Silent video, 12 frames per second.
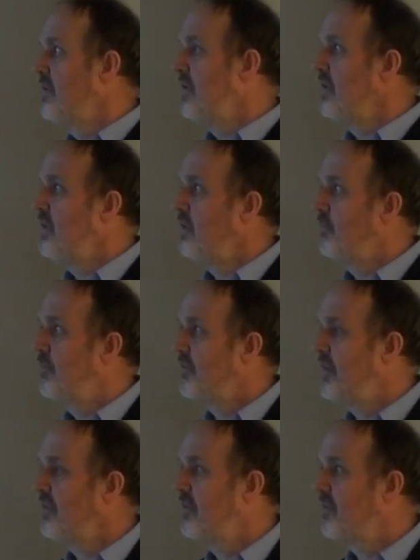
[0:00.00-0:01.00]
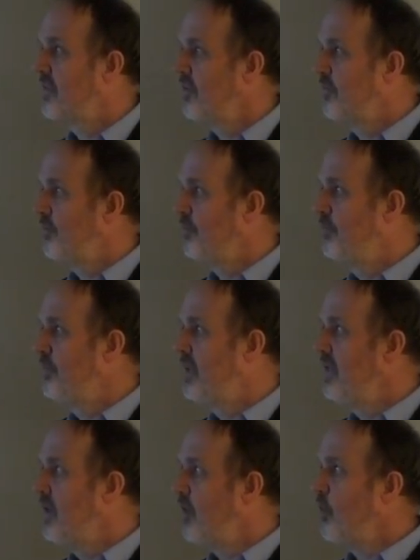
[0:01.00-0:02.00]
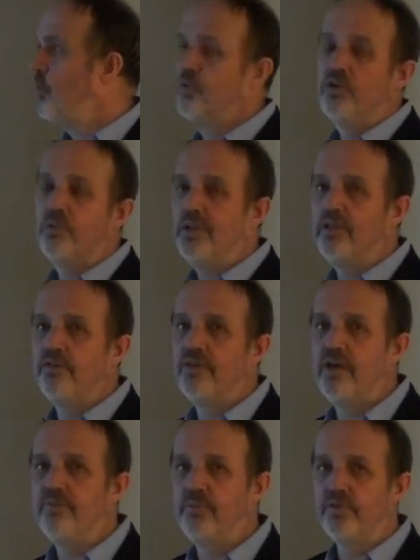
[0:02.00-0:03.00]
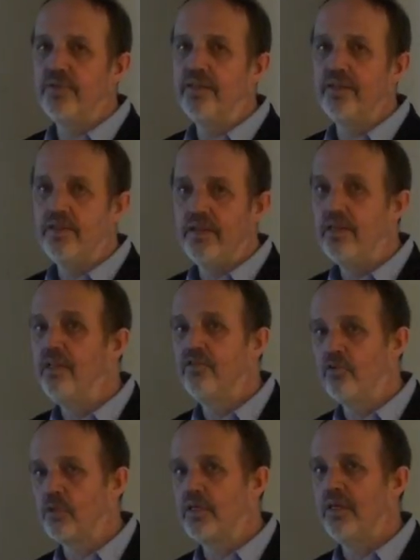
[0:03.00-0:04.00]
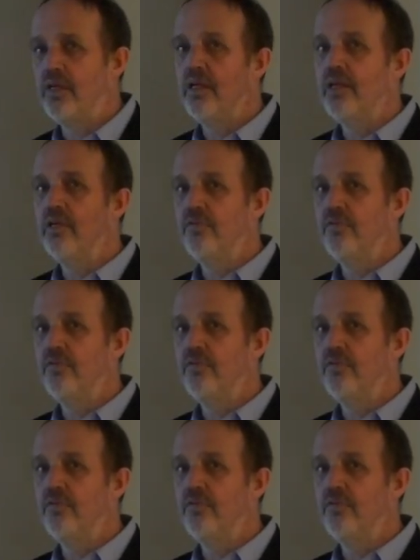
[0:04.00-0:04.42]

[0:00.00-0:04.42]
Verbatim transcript: the percentage is below 25%, it's okay.